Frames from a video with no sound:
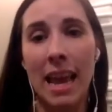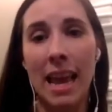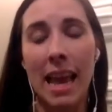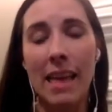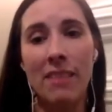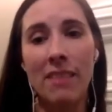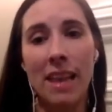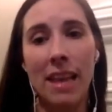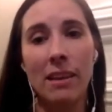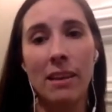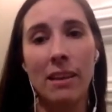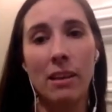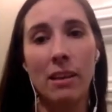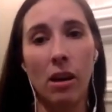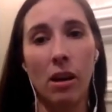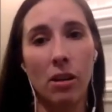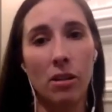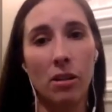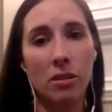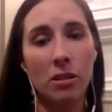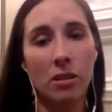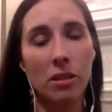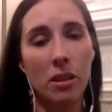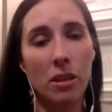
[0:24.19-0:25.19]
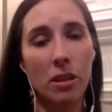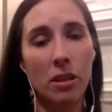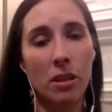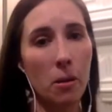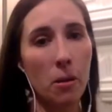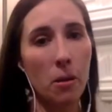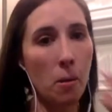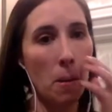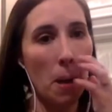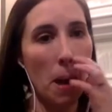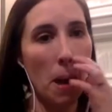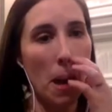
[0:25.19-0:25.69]
and then
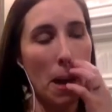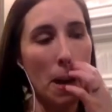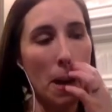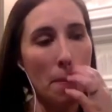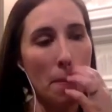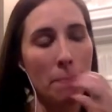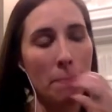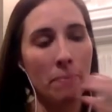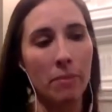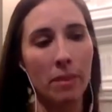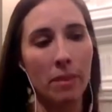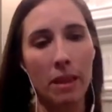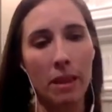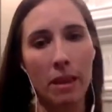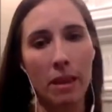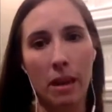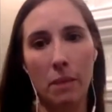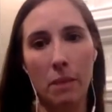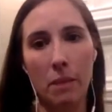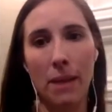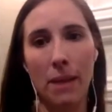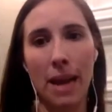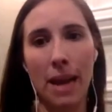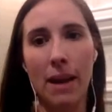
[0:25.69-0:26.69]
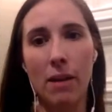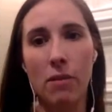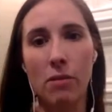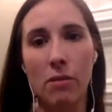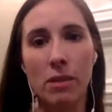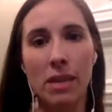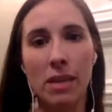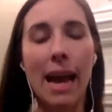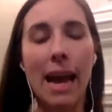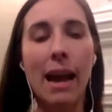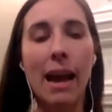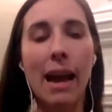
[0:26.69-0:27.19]
also um,
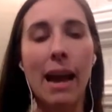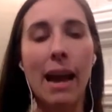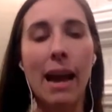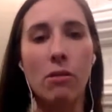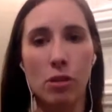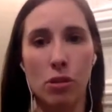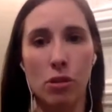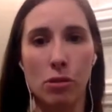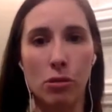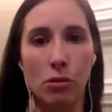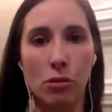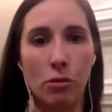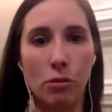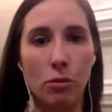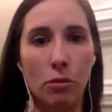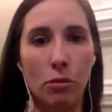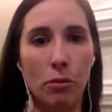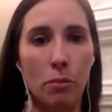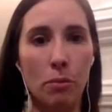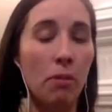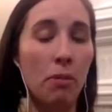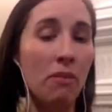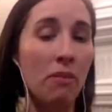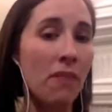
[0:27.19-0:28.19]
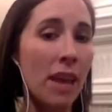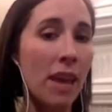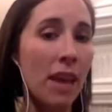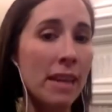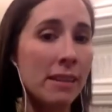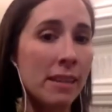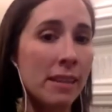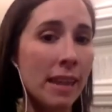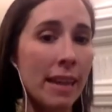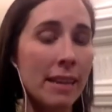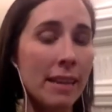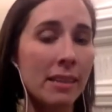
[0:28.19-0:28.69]
about how to
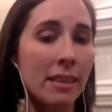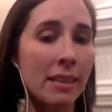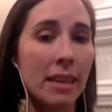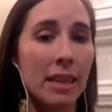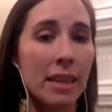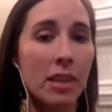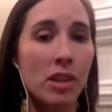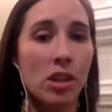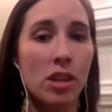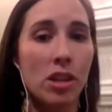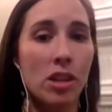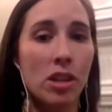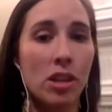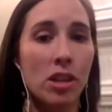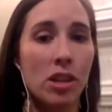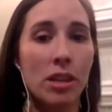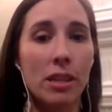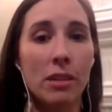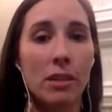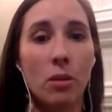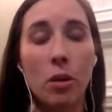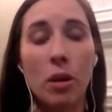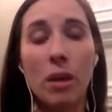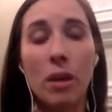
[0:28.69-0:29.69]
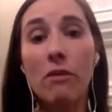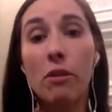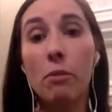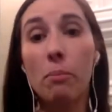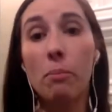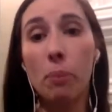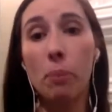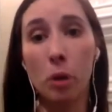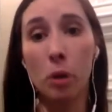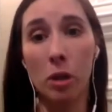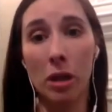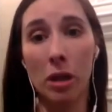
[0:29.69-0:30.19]
prevent isolation or
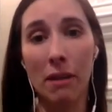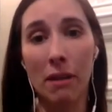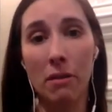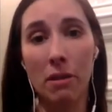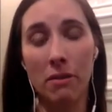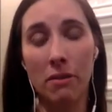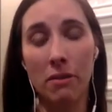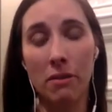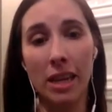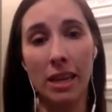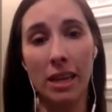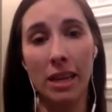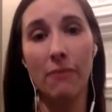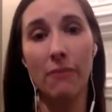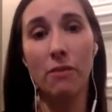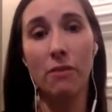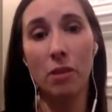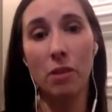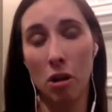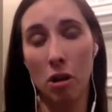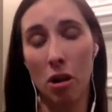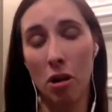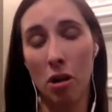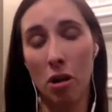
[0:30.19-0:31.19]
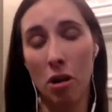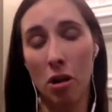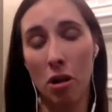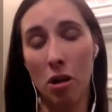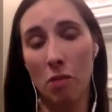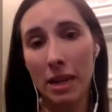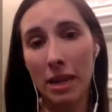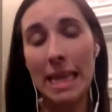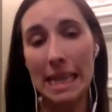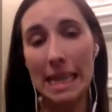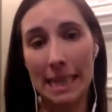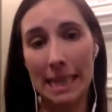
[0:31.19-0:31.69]
even pull out of it if you're
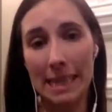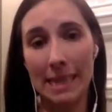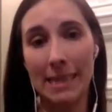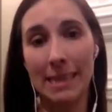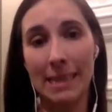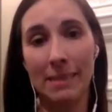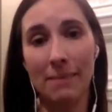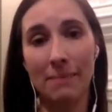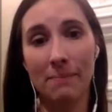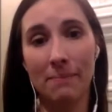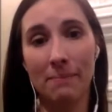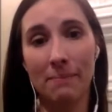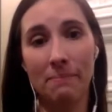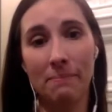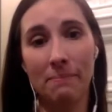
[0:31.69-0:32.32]
already in it.